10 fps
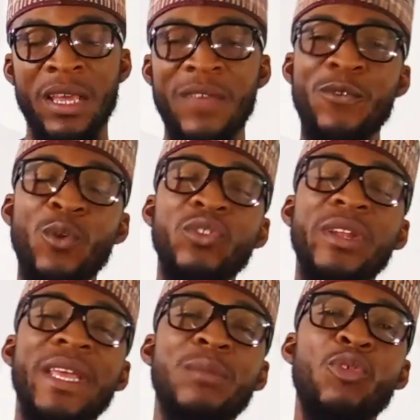If you want
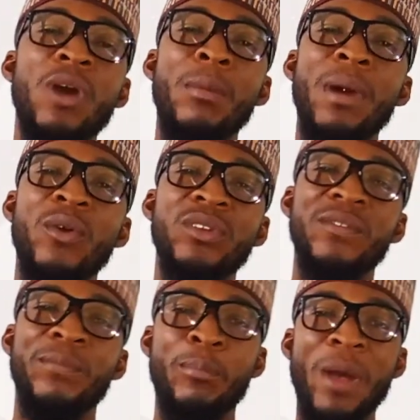to learn more
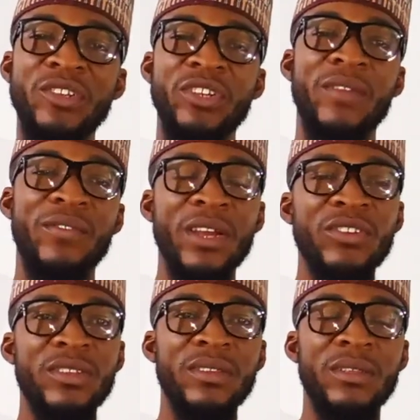about partial
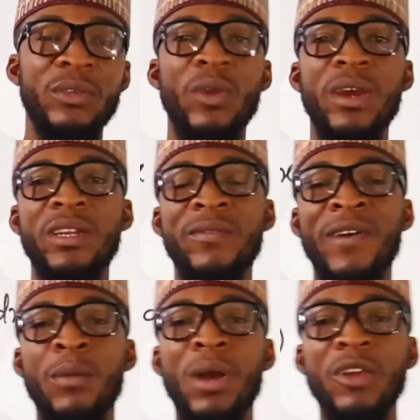fractions, you can
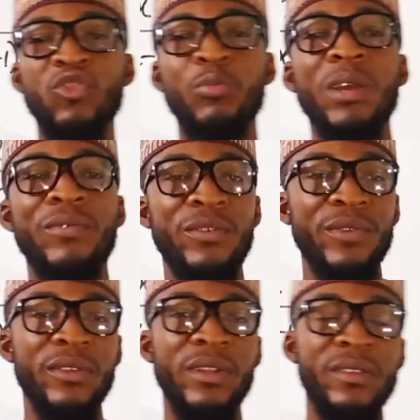refer back to my
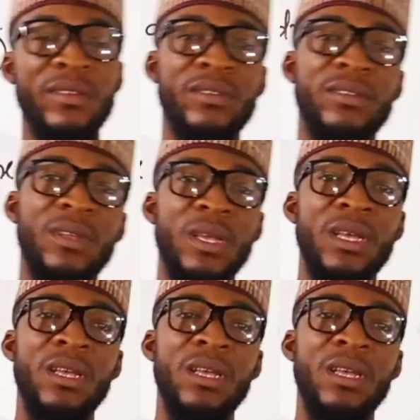previous lessons.